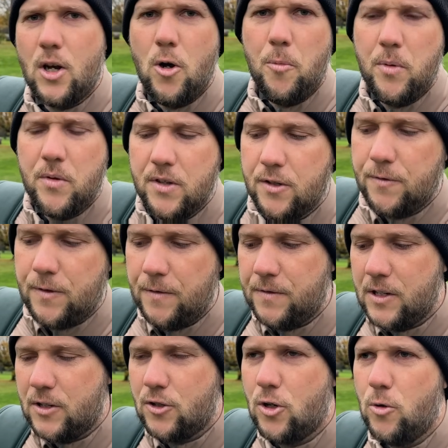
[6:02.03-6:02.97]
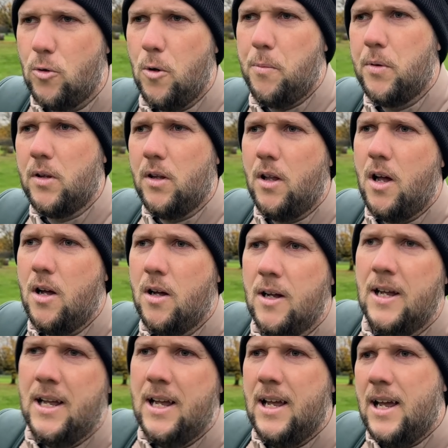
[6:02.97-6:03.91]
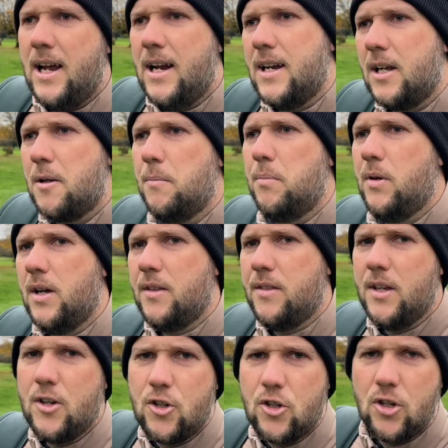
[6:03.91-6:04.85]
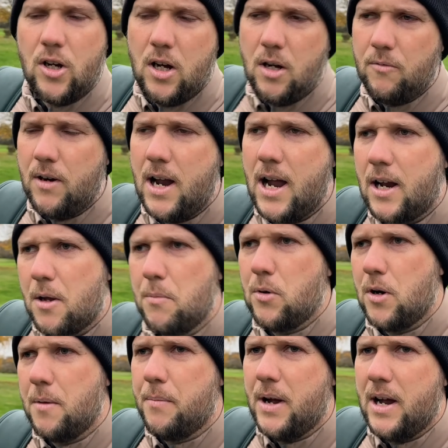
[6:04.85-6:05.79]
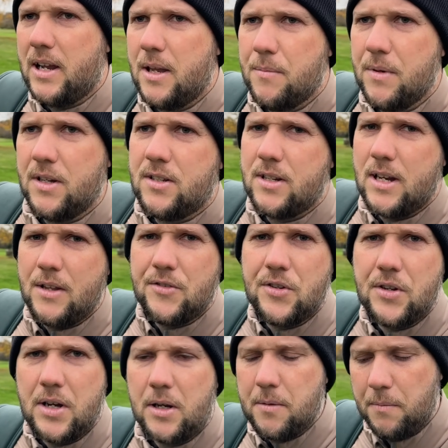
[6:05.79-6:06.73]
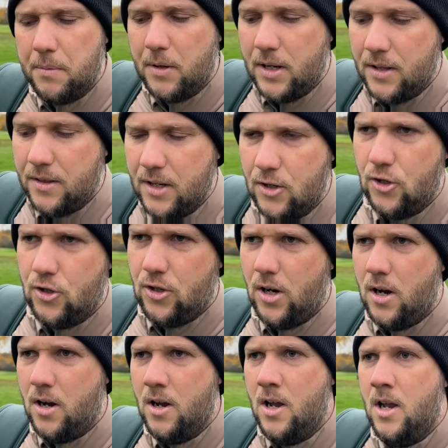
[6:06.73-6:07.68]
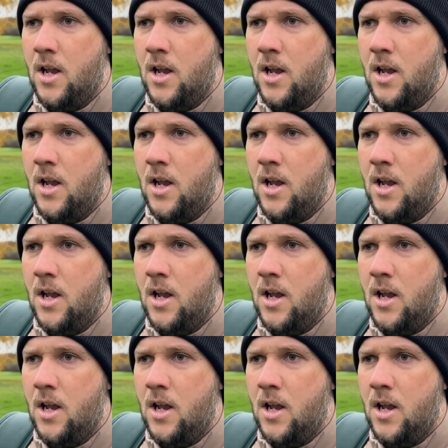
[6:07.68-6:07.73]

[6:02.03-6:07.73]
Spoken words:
open this 52 up a lot and I can play this shot, right, I can put it back in my stance and I can play this shot.